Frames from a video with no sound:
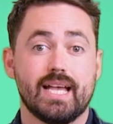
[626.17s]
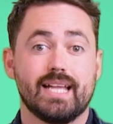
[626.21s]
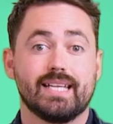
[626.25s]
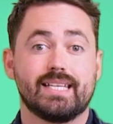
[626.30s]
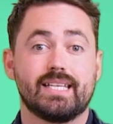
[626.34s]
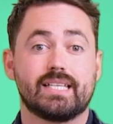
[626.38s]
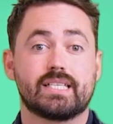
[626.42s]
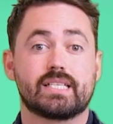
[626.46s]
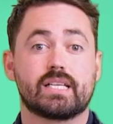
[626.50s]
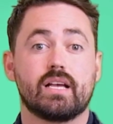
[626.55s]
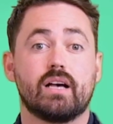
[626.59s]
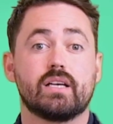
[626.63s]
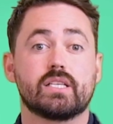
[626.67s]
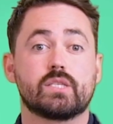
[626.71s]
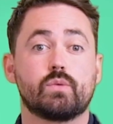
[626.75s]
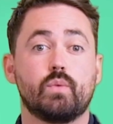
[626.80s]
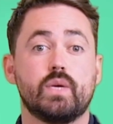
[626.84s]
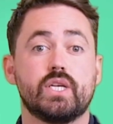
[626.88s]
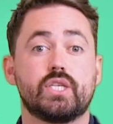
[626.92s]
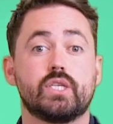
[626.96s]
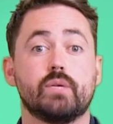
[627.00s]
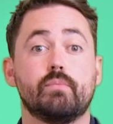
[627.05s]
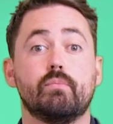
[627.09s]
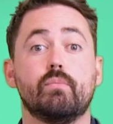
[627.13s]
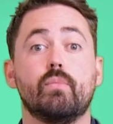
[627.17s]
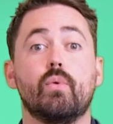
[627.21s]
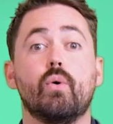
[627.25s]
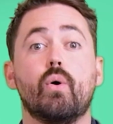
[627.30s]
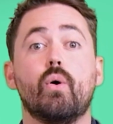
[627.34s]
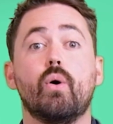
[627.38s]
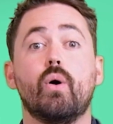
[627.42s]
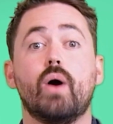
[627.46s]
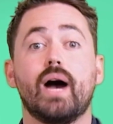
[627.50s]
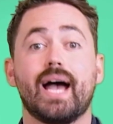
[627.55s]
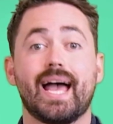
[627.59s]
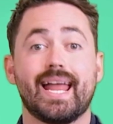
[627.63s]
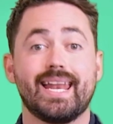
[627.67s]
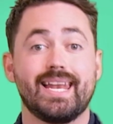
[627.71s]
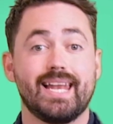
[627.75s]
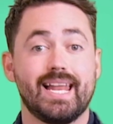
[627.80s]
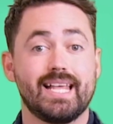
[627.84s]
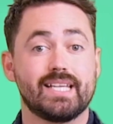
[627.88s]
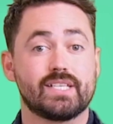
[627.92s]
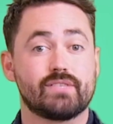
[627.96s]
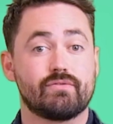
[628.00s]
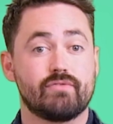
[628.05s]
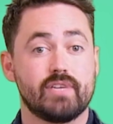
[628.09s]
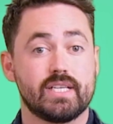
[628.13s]
discuss which are more and
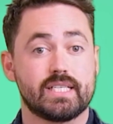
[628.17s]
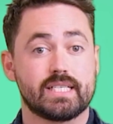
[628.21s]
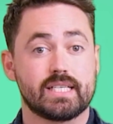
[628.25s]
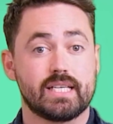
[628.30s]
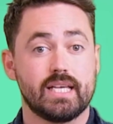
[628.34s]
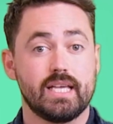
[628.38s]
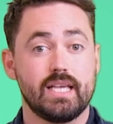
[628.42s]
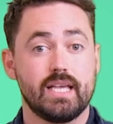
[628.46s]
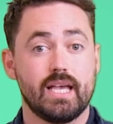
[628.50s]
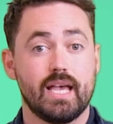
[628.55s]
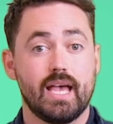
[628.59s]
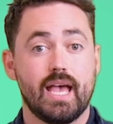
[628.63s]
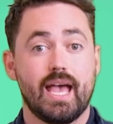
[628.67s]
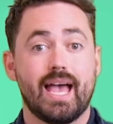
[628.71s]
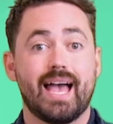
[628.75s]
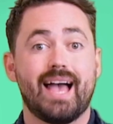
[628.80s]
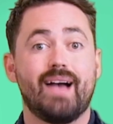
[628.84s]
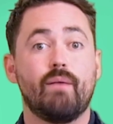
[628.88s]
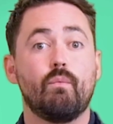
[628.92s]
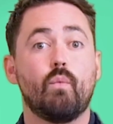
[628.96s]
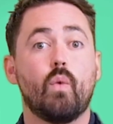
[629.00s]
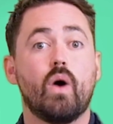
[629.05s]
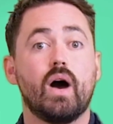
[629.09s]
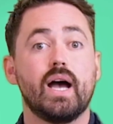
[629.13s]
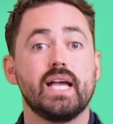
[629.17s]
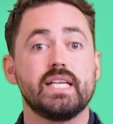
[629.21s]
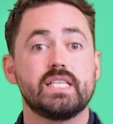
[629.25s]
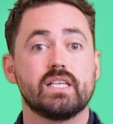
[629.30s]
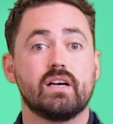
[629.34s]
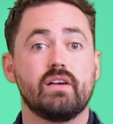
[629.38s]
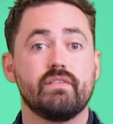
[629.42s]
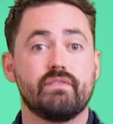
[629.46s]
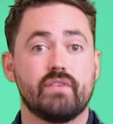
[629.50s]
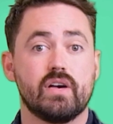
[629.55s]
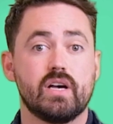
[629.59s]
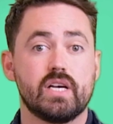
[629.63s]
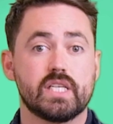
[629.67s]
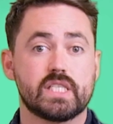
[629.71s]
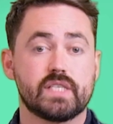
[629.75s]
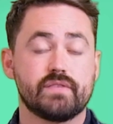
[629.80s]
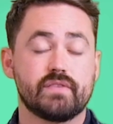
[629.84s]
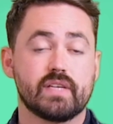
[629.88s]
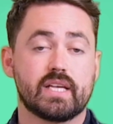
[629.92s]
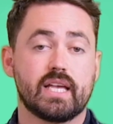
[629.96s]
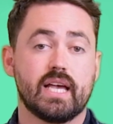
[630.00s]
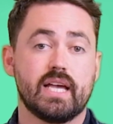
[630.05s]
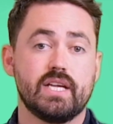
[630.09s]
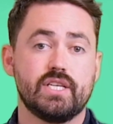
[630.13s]
less risky, and why
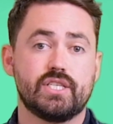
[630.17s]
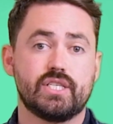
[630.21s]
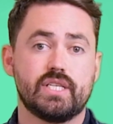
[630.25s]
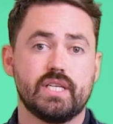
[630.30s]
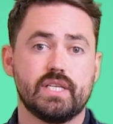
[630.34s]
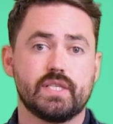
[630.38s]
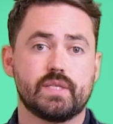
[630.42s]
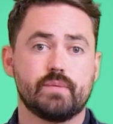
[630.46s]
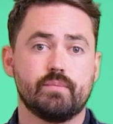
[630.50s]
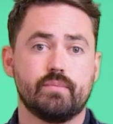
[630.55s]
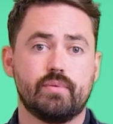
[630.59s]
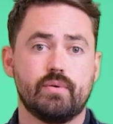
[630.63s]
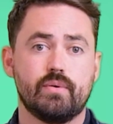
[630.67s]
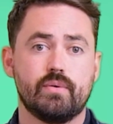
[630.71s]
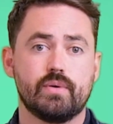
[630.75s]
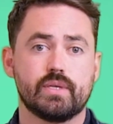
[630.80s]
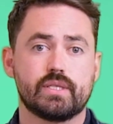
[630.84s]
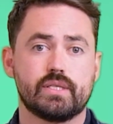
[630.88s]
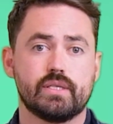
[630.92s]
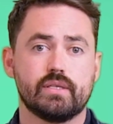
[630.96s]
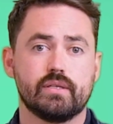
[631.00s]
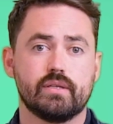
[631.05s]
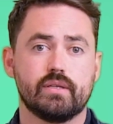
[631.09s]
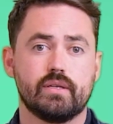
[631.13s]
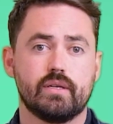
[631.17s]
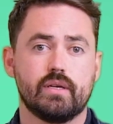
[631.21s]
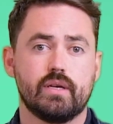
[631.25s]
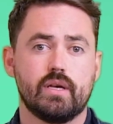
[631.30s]
diversification is important.